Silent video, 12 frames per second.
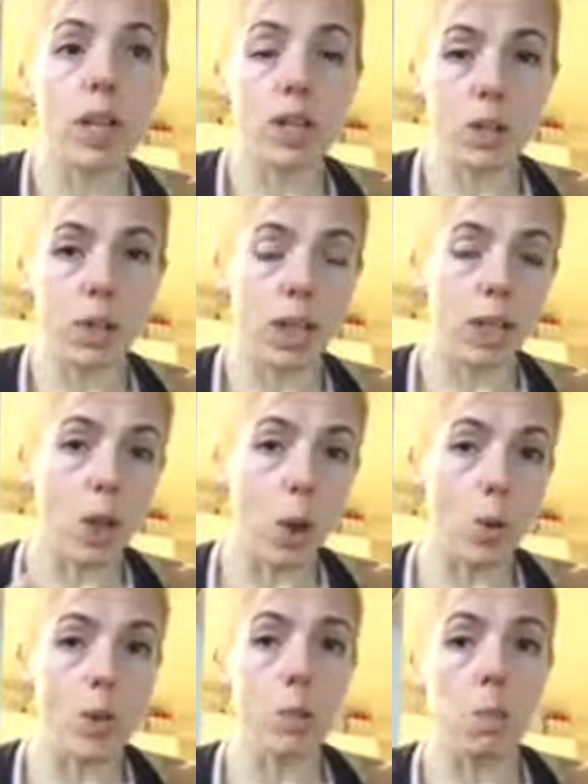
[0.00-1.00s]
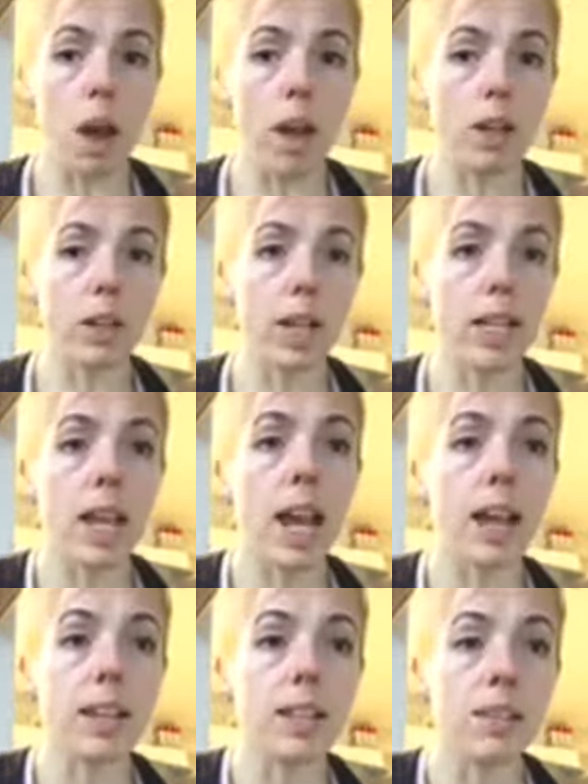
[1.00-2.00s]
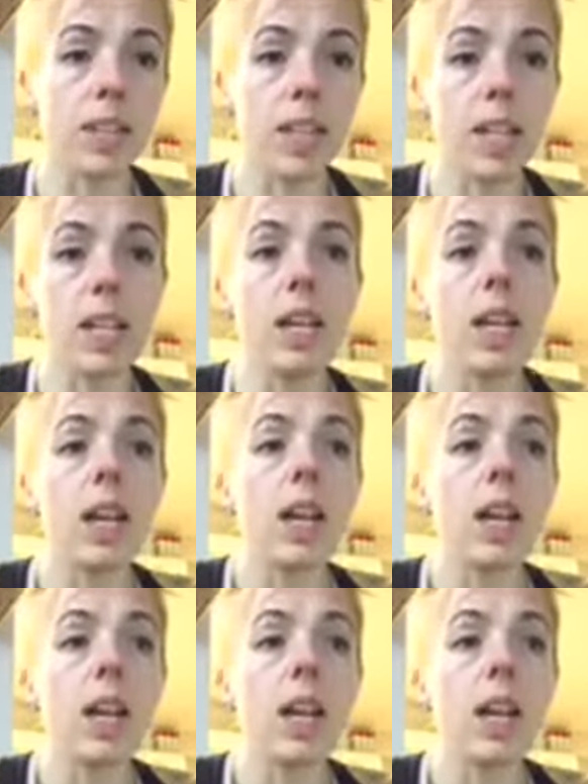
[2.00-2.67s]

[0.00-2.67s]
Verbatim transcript: you're doing low to moderate activity,